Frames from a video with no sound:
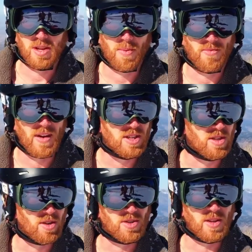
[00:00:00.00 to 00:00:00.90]
the
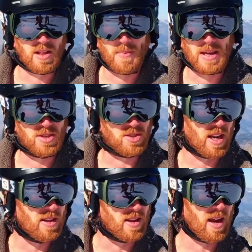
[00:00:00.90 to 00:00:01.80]
professionals so that the patients are
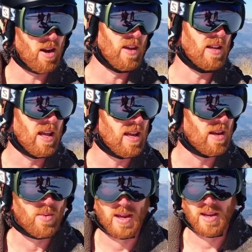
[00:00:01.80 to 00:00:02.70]
getting the care they
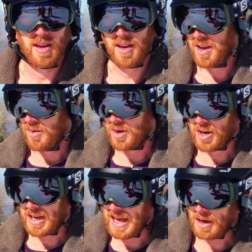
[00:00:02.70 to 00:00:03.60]
need. We, we
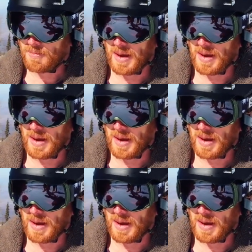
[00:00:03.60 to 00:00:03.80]
connect